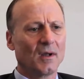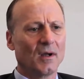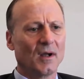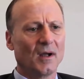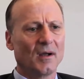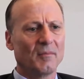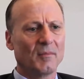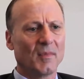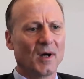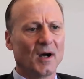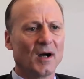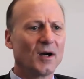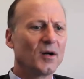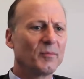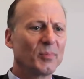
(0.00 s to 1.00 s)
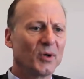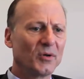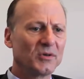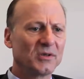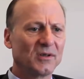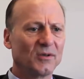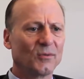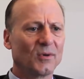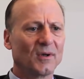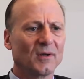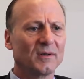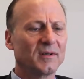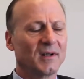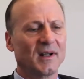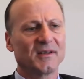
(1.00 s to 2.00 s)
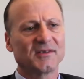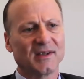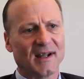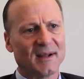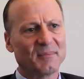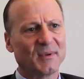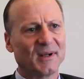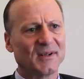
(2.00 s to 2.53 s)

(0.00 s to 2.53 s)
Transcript: our approach in the world, and I stop and